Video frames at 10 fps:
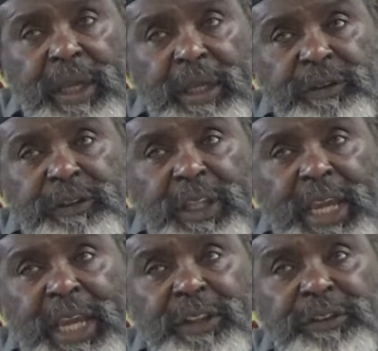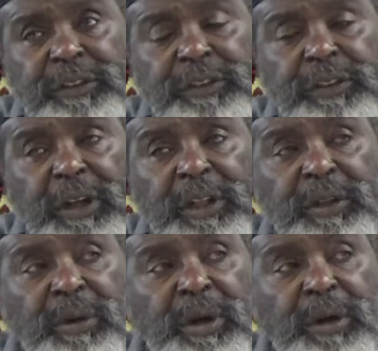See, answers start
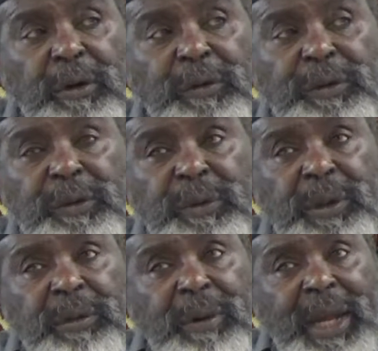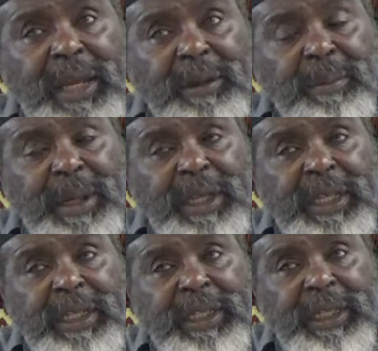going over to Iraq back
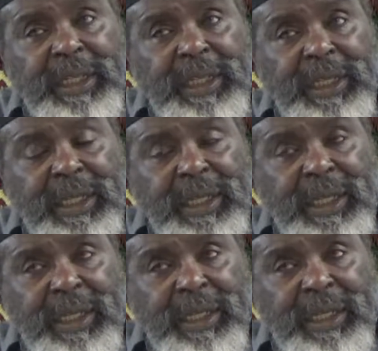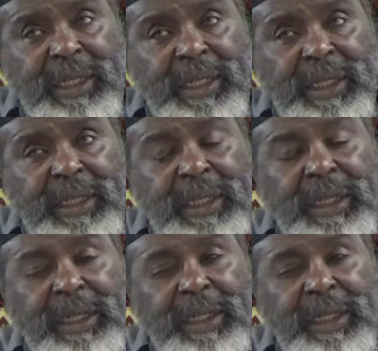in the eight, in it